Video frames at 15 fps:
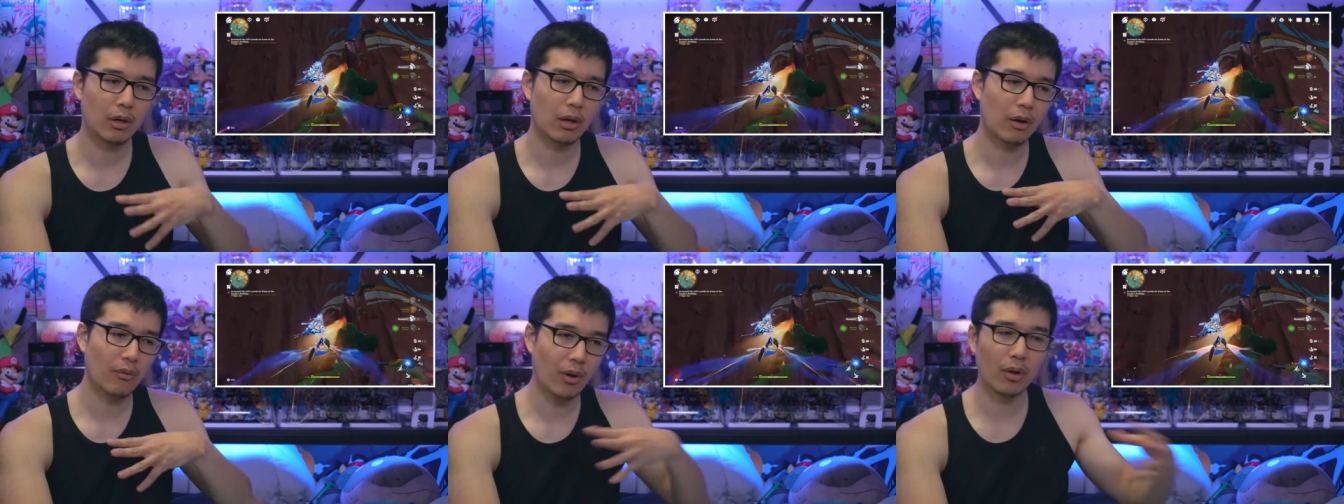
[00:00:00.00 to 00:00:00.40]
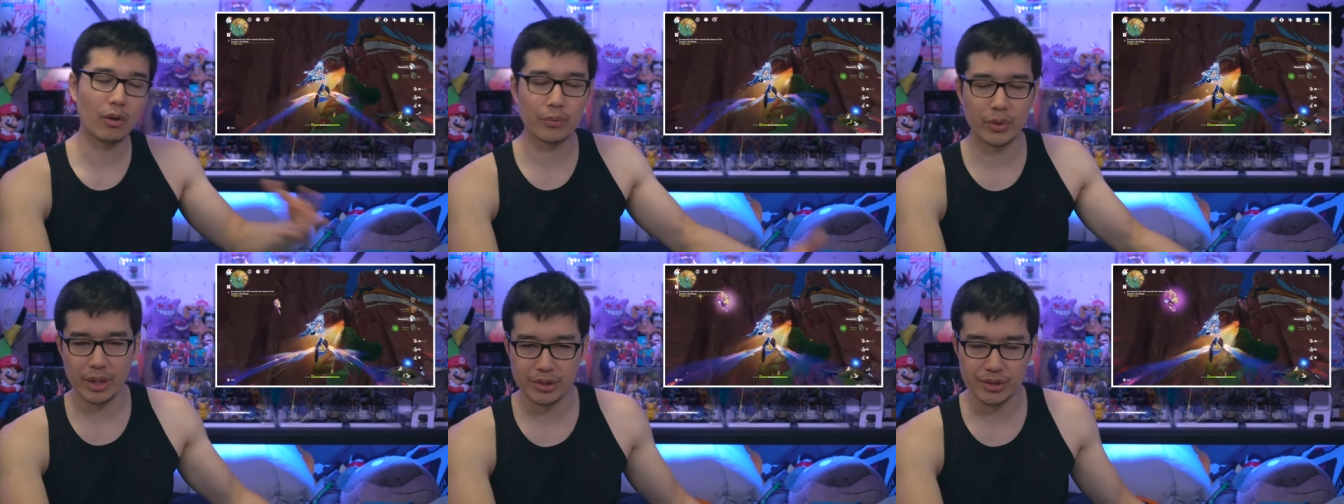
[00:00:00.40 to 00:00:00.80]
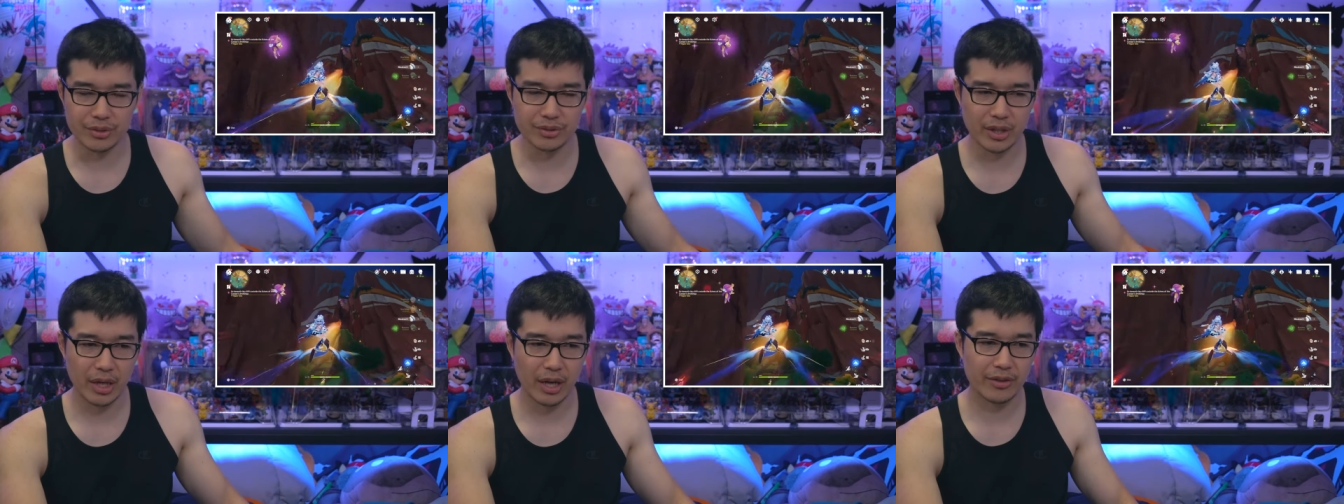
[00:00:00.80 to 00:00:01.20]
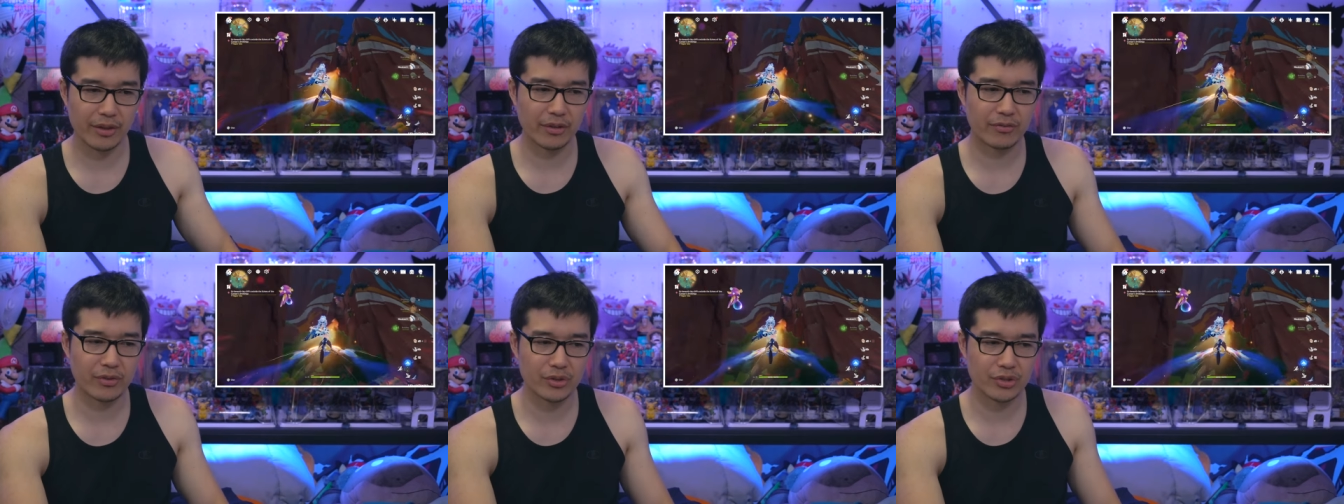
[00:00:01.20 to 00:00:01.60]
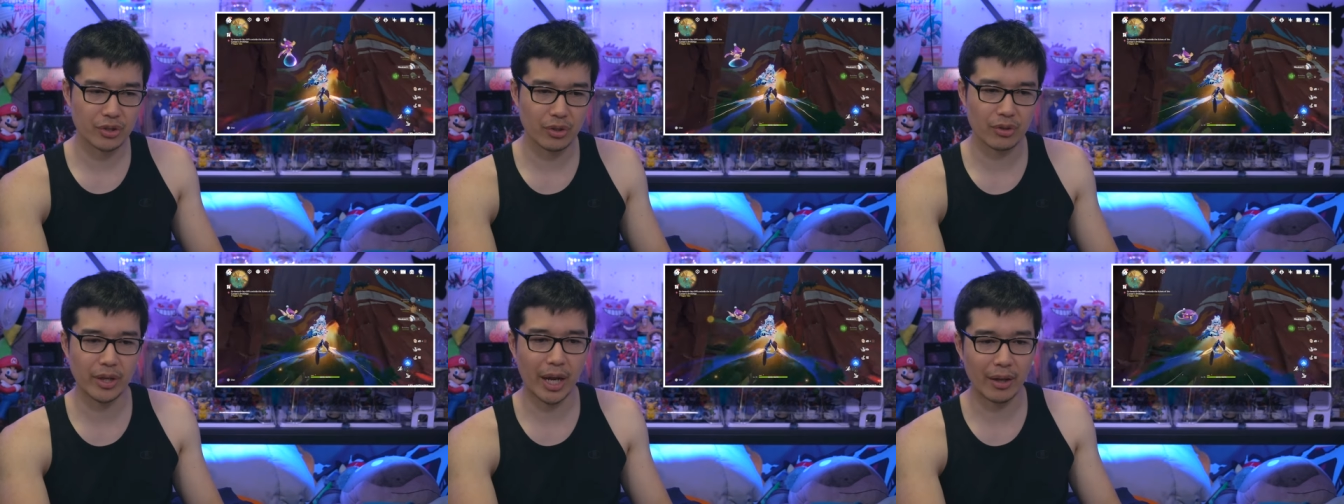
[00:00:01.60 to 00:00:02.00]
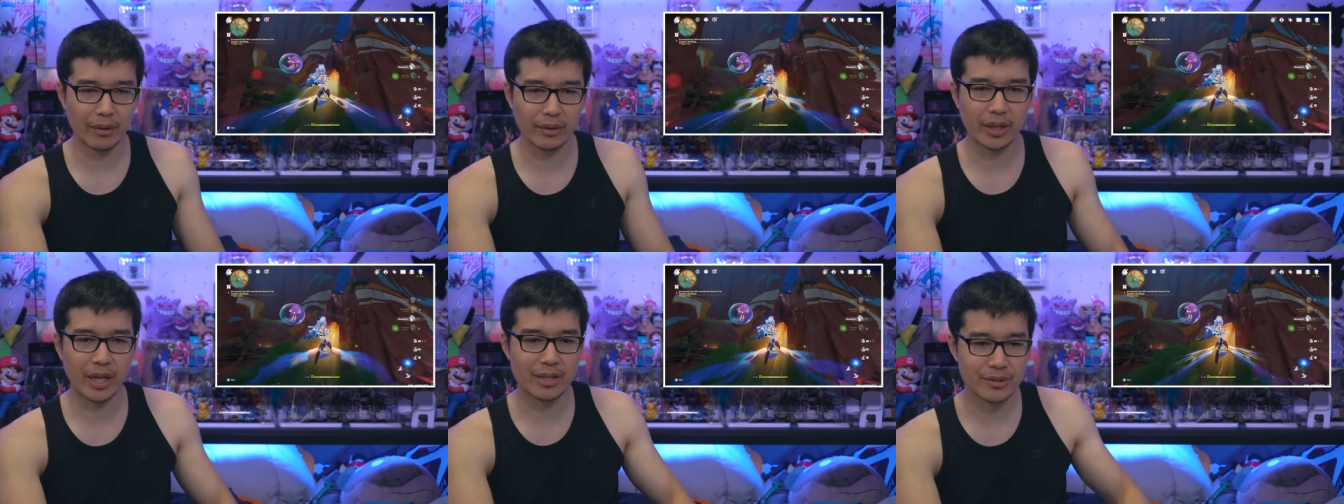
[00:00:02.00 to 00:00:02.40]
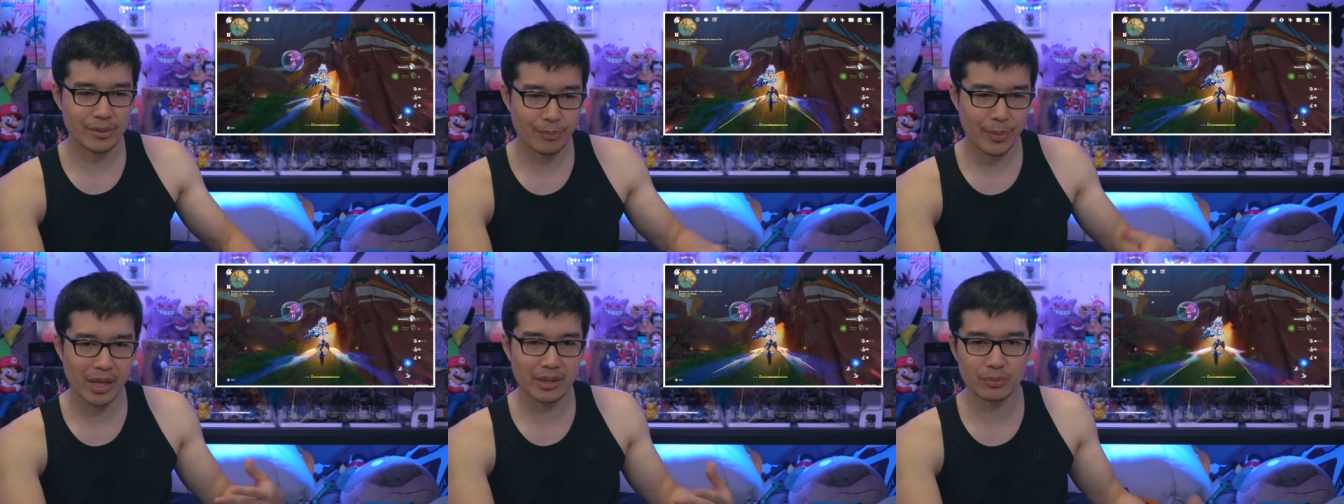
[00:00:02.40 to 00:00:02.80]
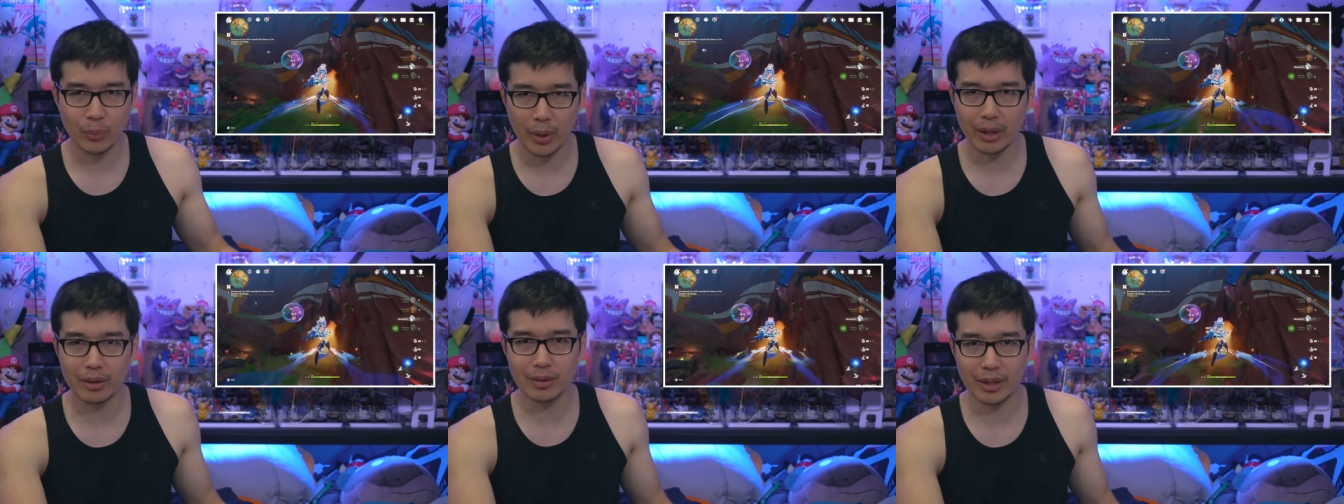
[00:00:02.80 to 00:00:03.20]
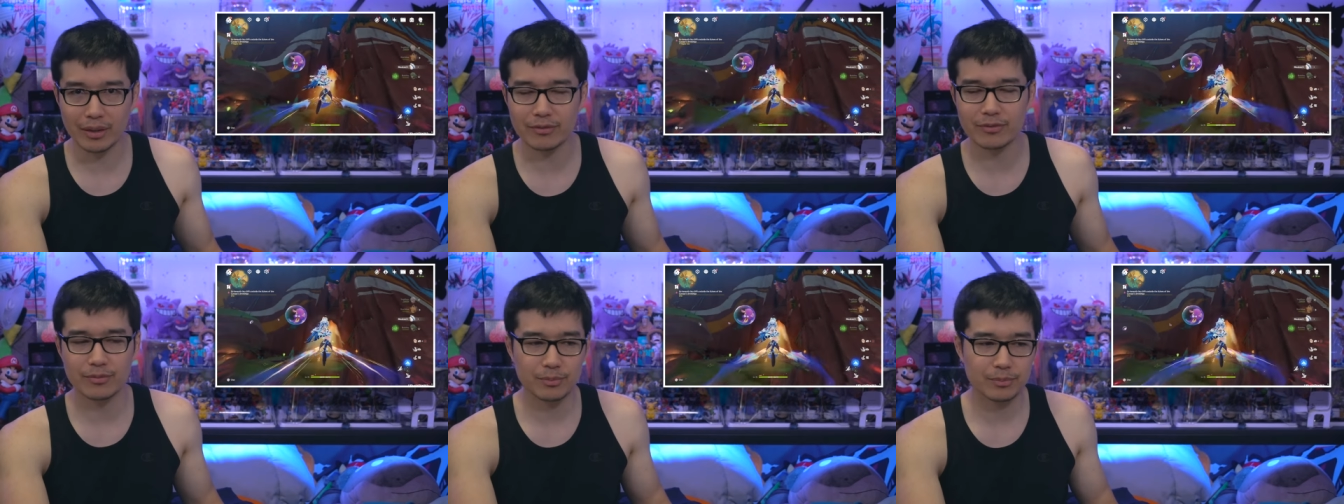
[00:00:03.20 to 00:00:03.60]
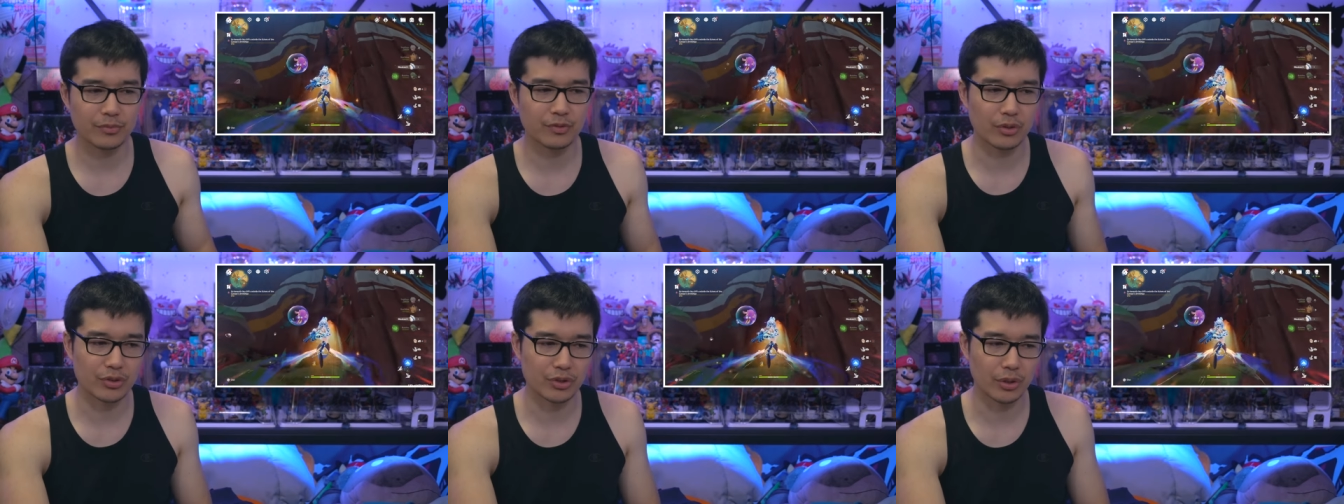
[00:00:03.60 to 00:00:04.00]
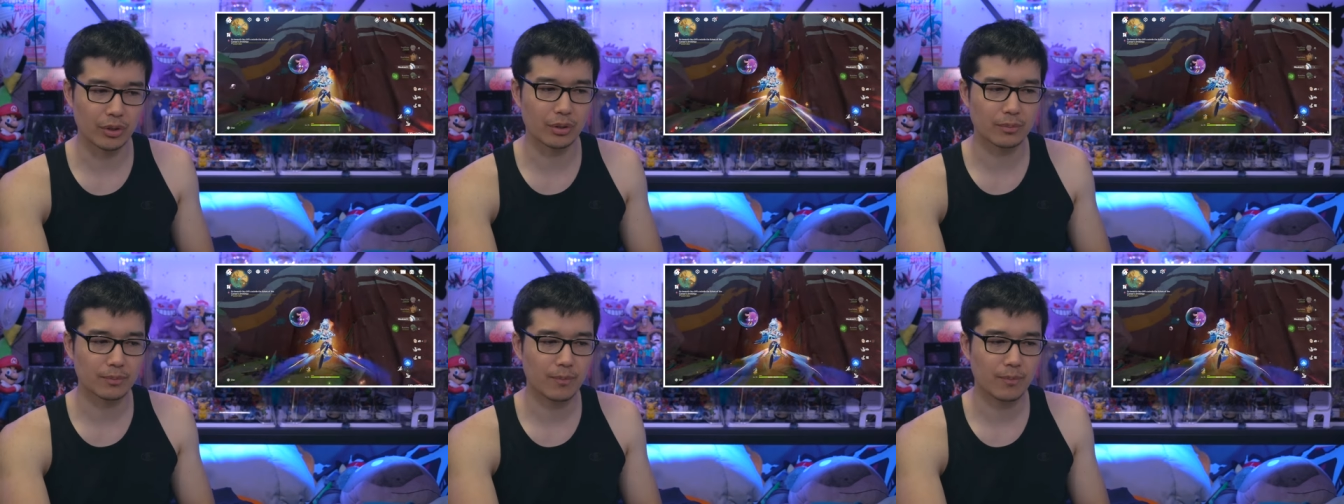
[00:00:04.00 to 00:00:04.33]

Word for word: of all the regions. I, I think for sure Natlan has the best wildlife for sure.